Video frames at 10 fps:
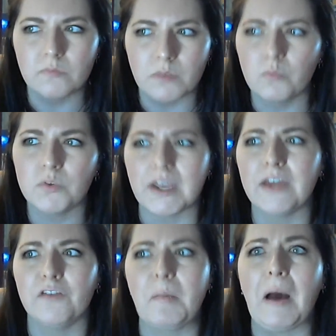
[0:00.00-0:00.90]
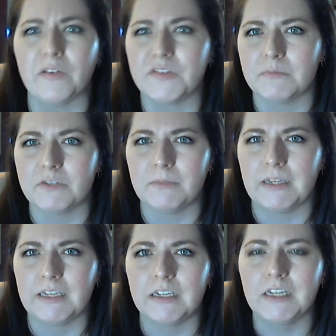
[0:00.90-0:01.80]
was kind of bothersome to
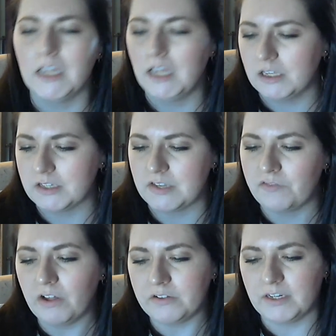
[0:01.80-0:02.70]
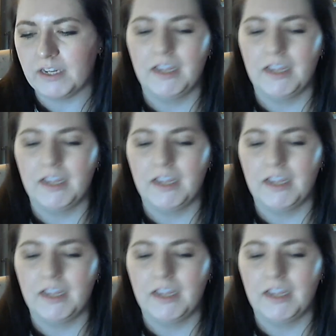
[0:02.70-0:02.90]
me because I felt,